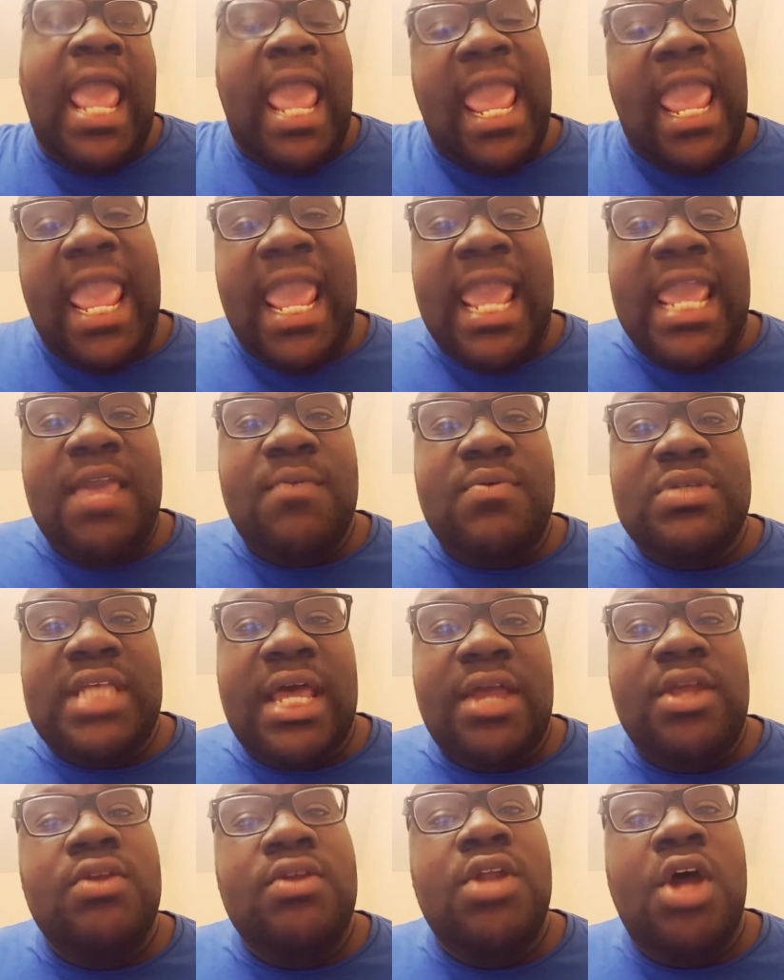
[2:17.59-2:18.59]
And he was
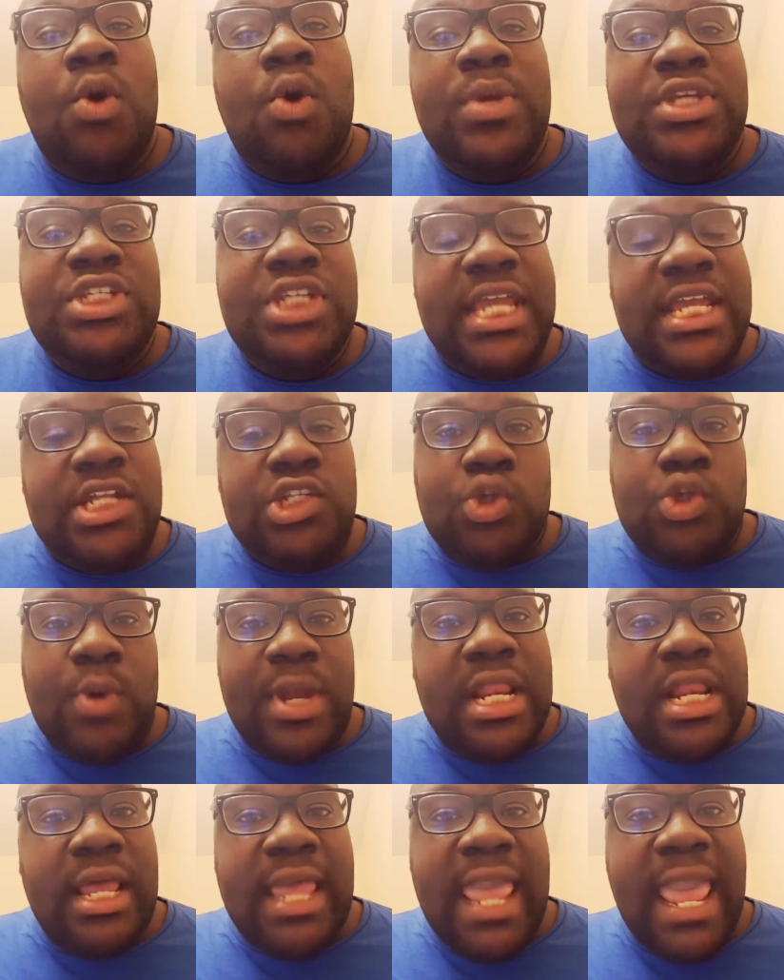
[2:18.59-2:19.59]
like, you know, we should get
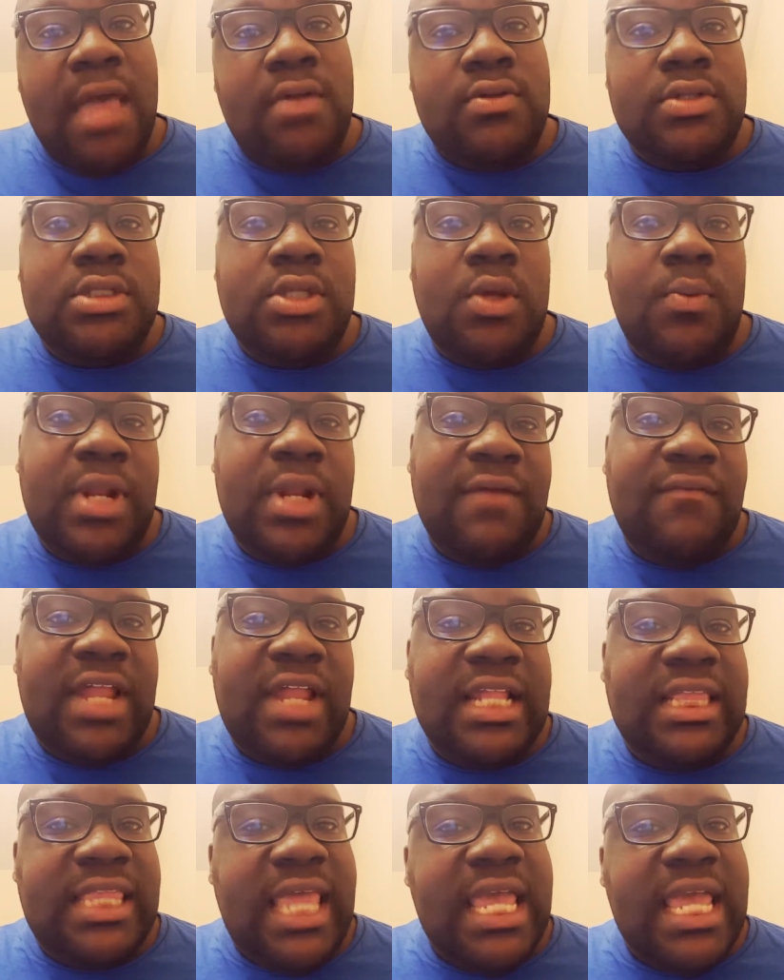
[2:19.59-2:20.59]
joint accounts or whatever
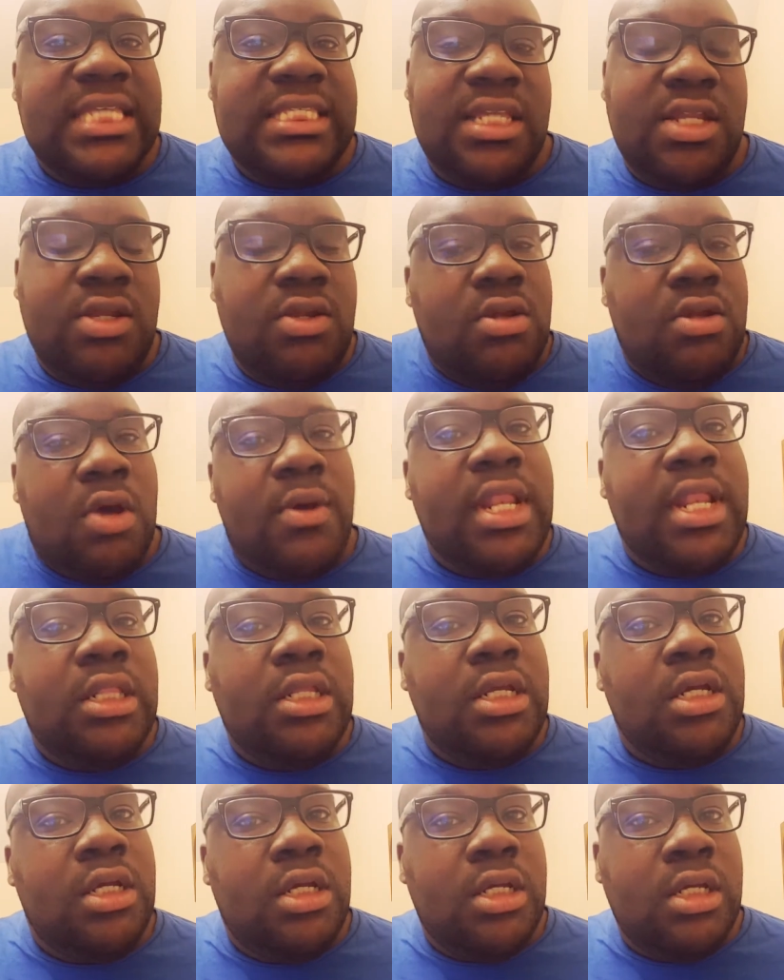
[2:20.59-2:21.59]
like that, because, you know, it'll
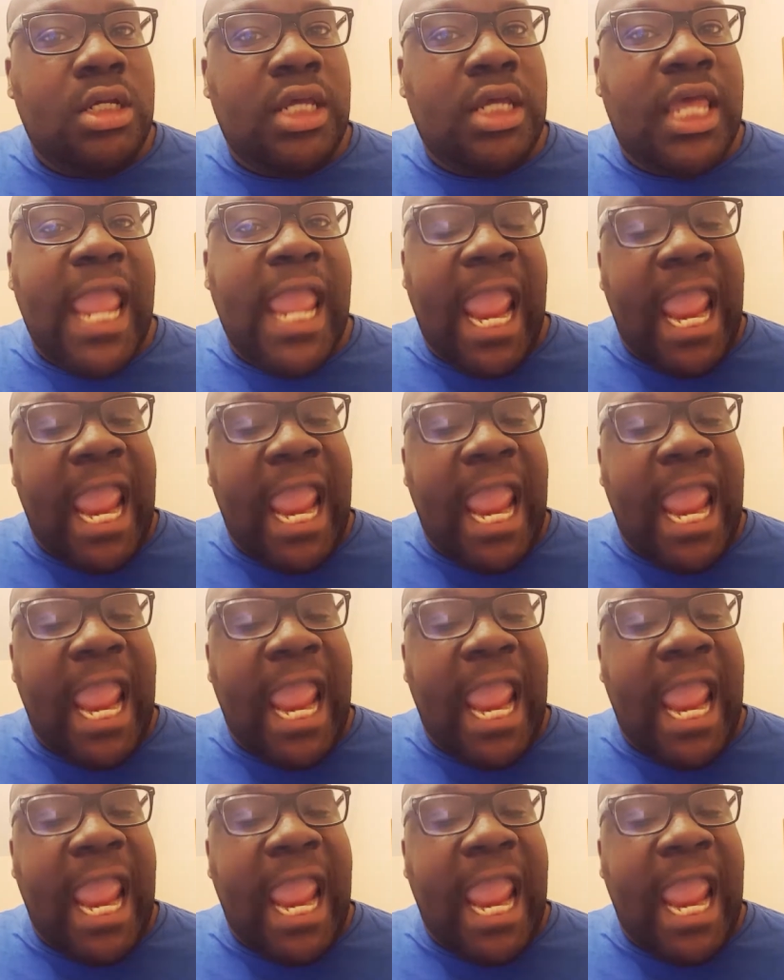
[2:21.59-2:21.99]
look good.